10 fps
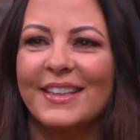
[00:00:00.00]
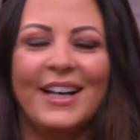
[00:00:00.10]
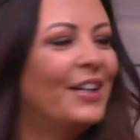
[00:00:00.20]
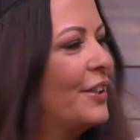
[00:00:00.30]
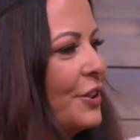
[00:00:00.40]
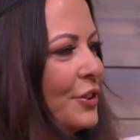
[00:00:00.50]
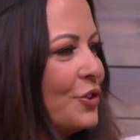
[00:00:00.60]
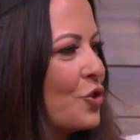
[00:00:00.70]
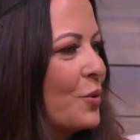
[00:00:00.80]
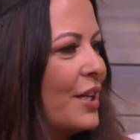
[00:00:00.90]
a little
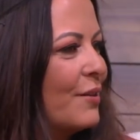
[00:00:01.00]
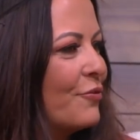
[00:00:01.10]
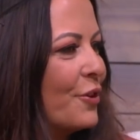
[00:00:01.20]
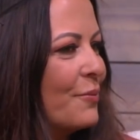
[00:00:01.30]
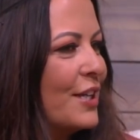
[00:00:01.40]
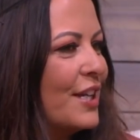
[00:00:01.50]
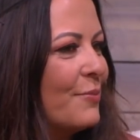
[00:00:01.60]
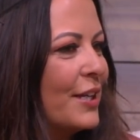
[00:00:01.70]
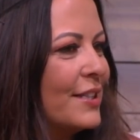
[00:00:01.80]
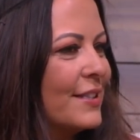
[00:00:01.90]
dream for me,
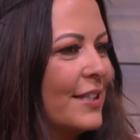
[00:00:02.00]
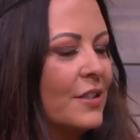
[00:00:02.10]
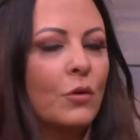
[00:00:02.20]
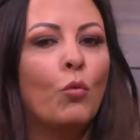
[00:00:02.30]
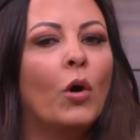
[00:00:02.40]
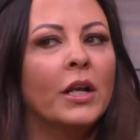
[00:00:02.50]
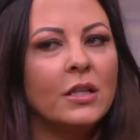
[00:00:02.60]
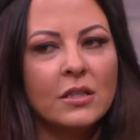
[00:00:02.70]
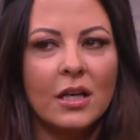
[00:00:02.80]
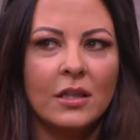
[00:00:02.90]
but it's a
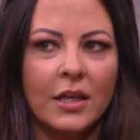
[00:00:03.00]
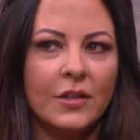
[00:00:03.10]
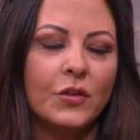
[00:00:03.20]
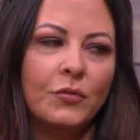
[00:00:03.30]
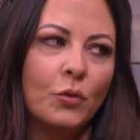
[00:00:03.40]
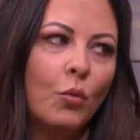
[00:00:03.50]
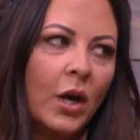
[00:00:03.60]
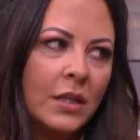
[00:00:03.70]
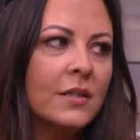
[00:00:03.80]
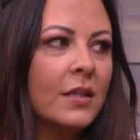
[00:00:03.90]
one-and-done thing. So if you
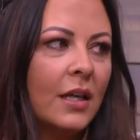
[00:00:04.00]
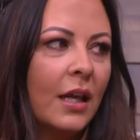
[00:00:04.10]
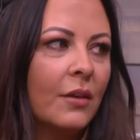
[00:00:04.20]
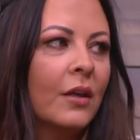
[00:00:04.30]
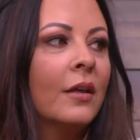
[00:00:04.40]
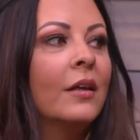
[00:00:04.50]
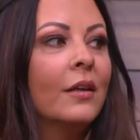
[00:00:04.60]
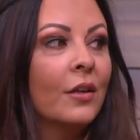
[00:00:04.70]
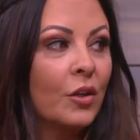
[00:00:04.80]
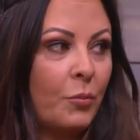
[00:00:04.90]
want to see
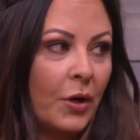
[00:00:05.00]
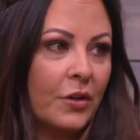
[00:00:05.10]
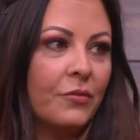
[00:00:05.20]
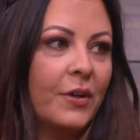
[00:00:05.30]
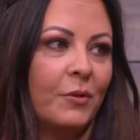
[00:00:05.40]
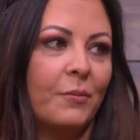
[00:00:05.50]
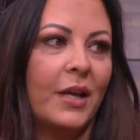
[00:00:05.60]
the Barker Family